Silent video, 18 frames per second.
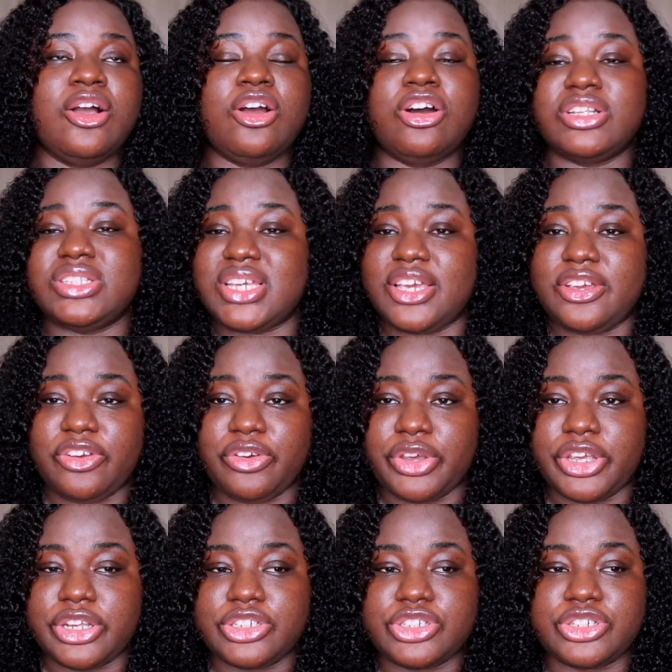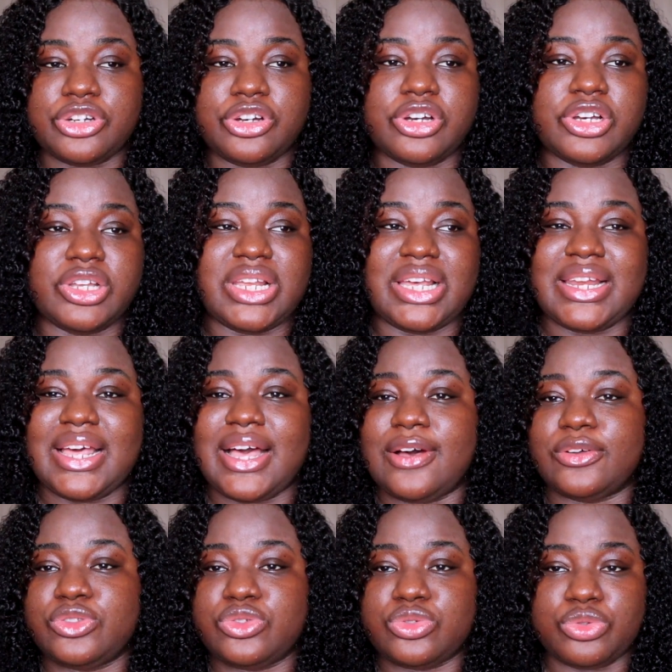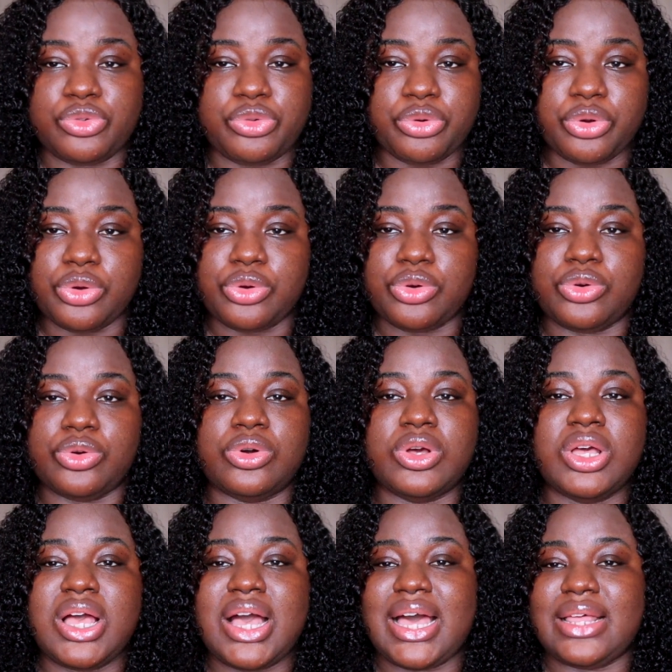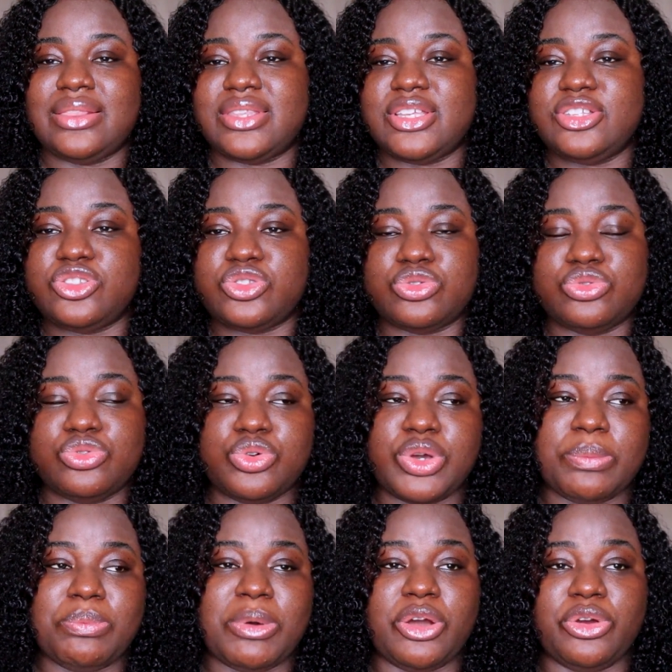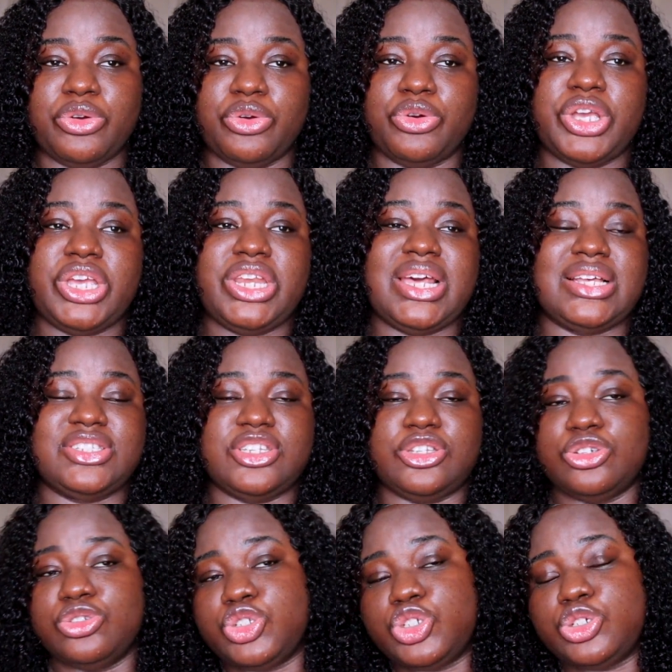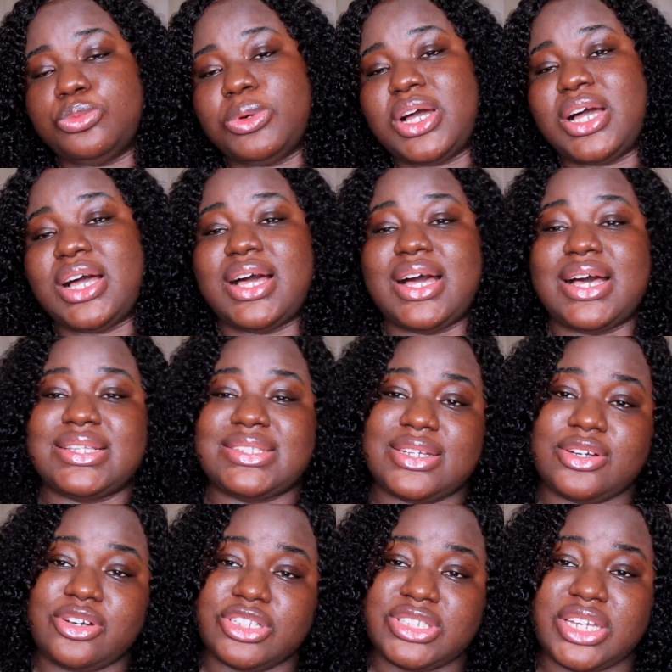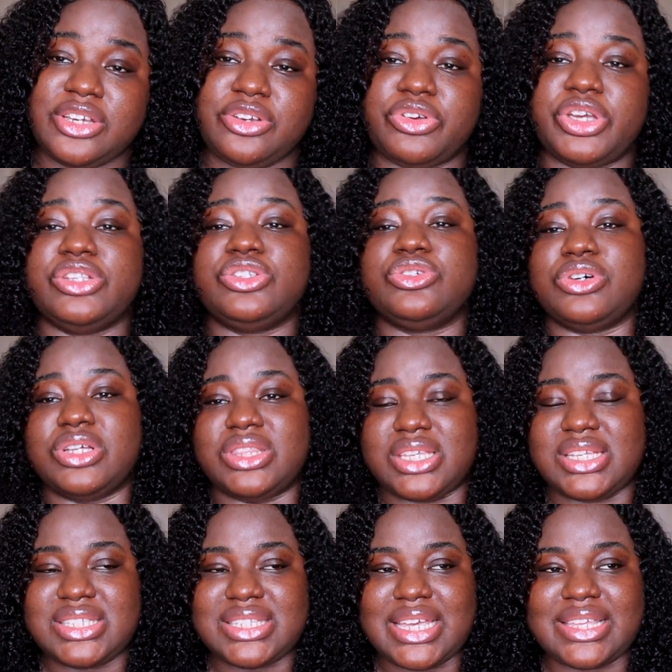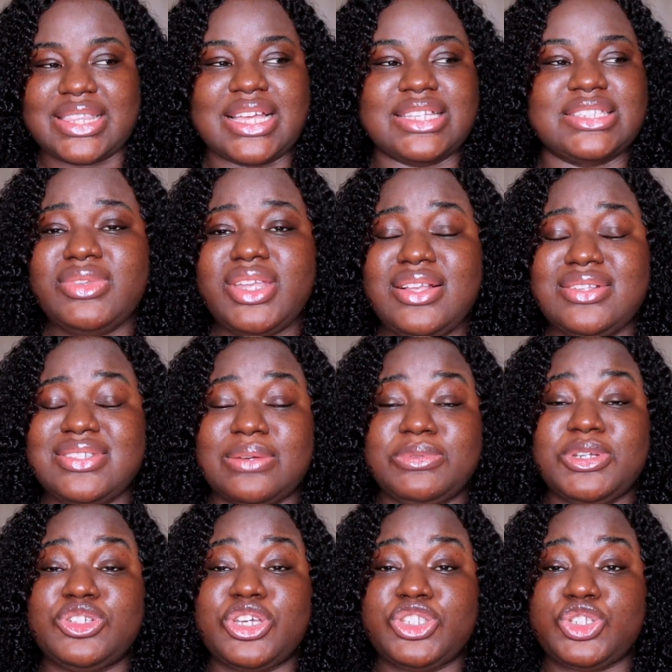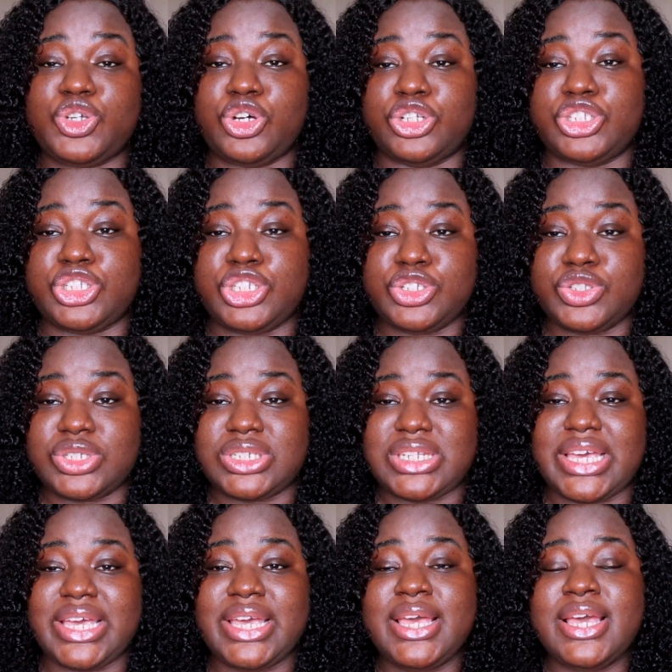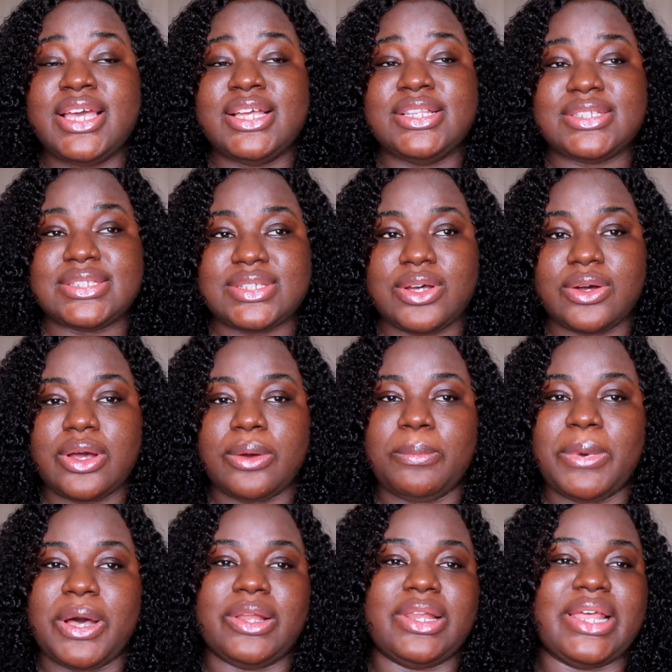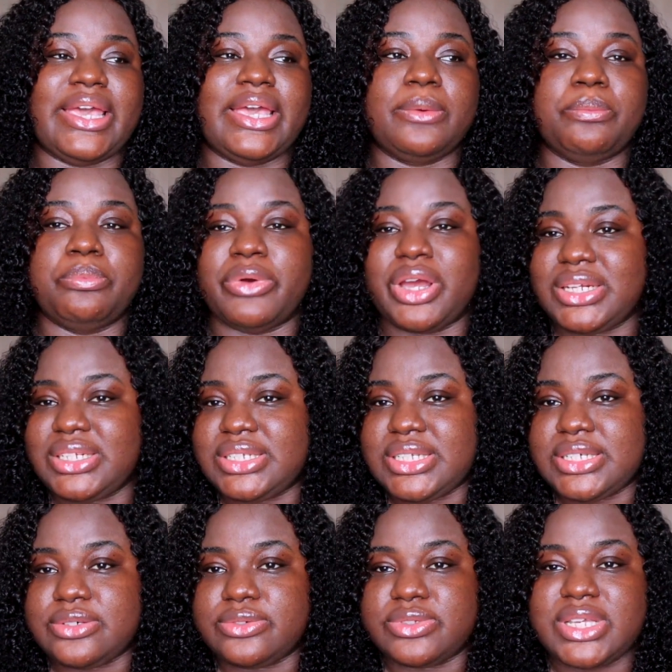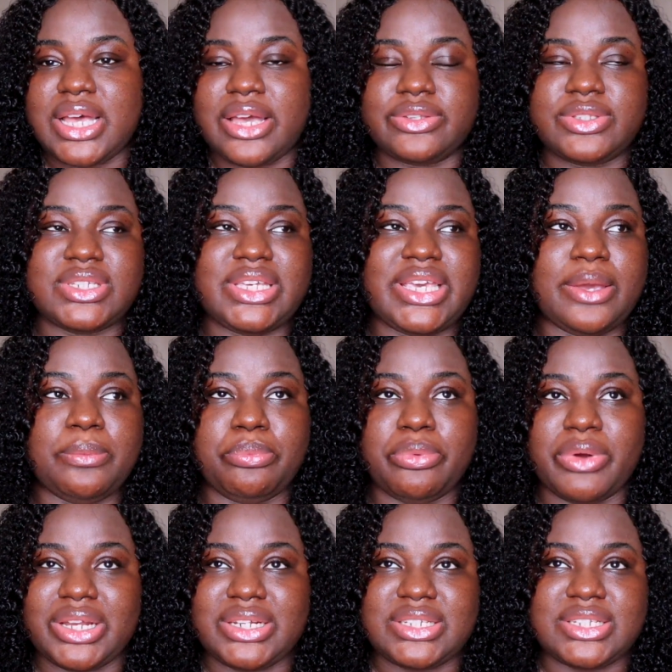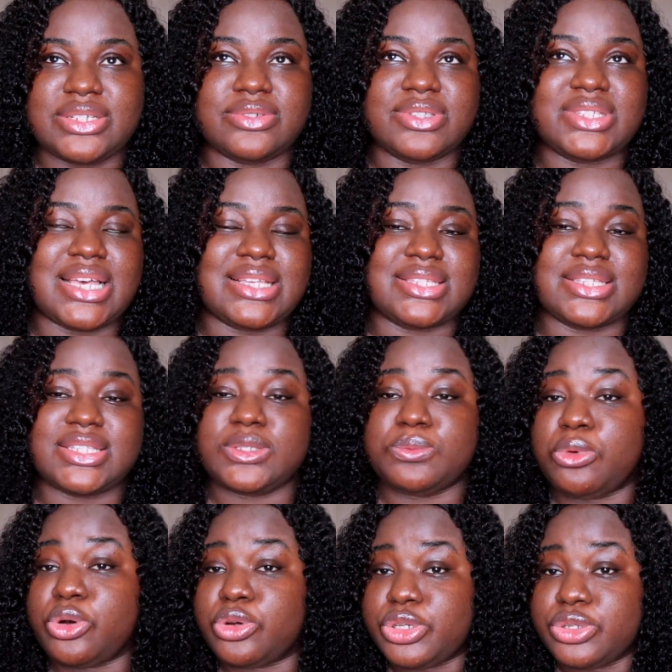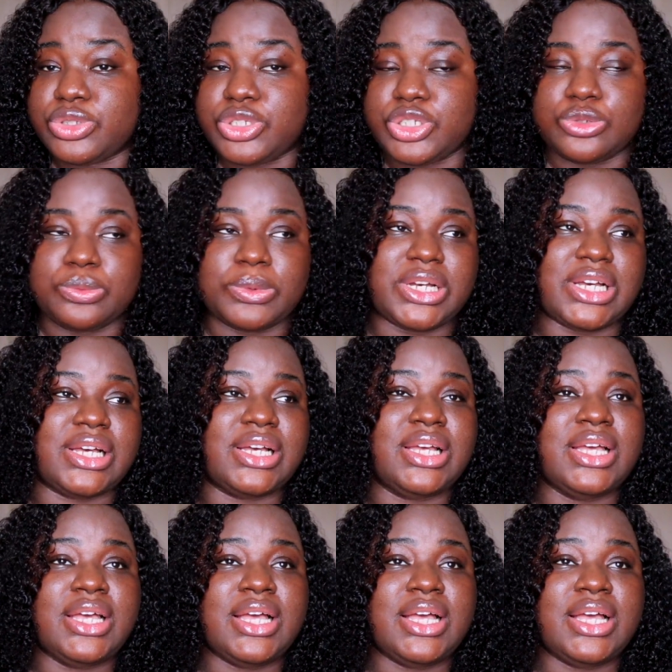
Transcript: content creation and how to grow and things to know about growing as a YouTuber, as a content creator and things like that. So I'm just going to continue today to talk about like brand deals, how to get brand deals as a small YouTuber